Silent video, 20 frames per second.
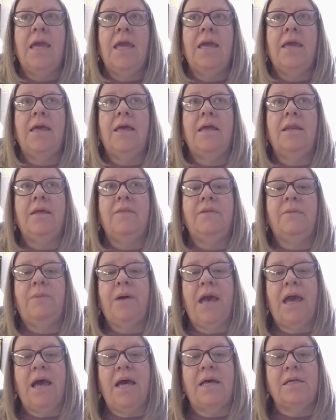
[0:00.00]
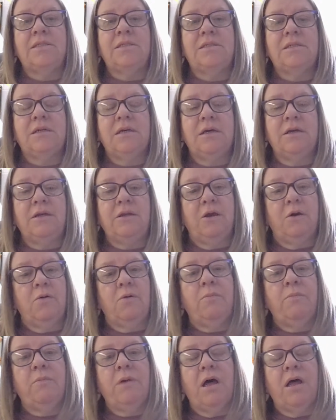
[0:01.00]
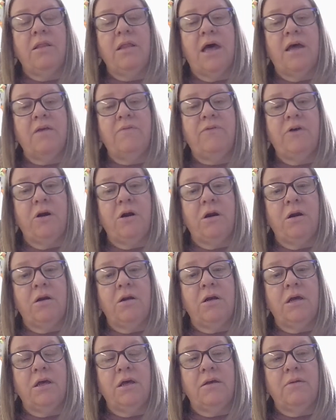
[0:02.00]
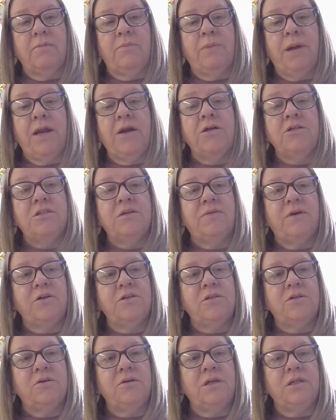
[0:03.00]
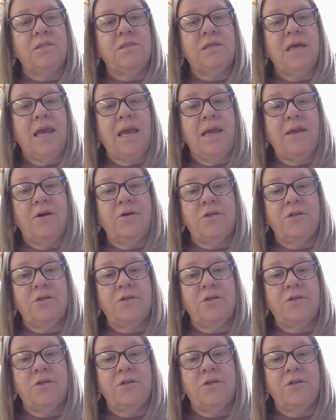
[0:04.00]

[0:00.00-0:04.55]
And in the past, a lot of our parents of our students